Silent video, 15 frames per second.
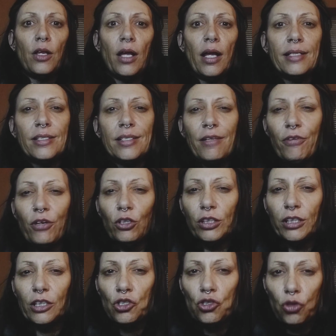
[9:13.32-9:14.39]
it's difficult to
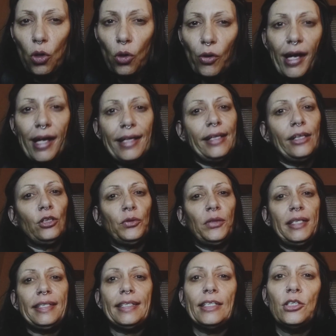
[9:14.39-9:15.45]
control and
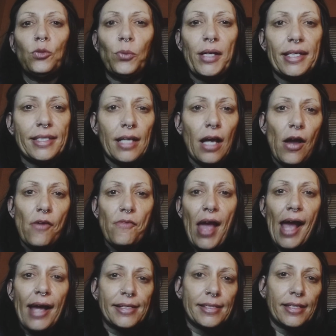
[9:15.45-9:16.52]
increases the risk of
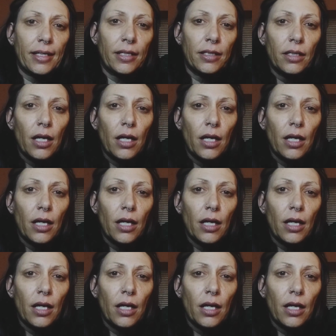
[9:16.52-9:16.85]
accident.